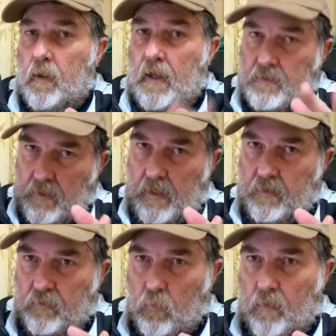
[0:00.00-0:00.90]
As in
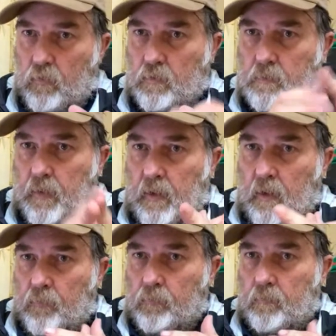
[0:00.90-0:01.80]
India's way, of course.
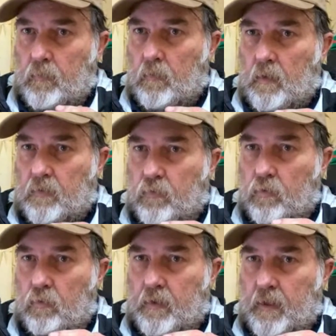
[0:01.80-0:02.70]
Yes,
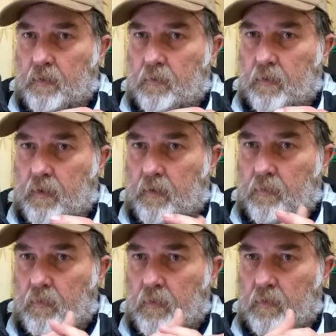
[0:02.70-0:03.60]
Google Kit. Okay.
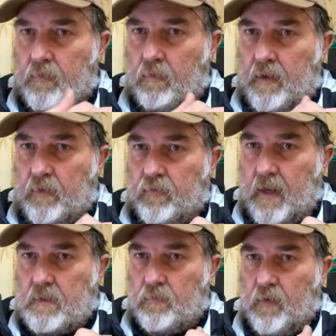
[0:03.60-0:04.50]
Is there any
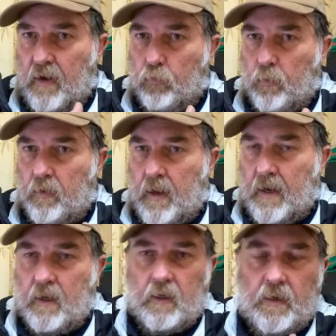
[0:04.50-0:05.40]
chance for Ashwin and
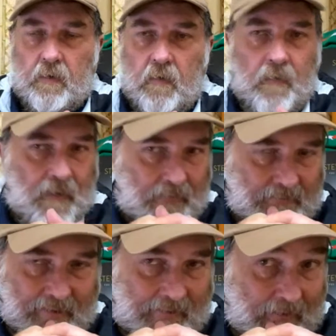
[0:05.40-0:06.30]
Headingley? I'd
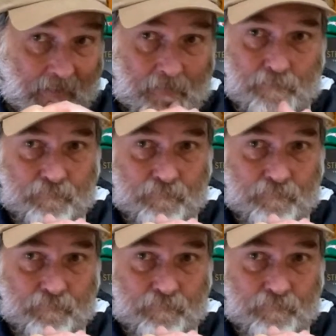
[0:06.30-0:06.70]
say no.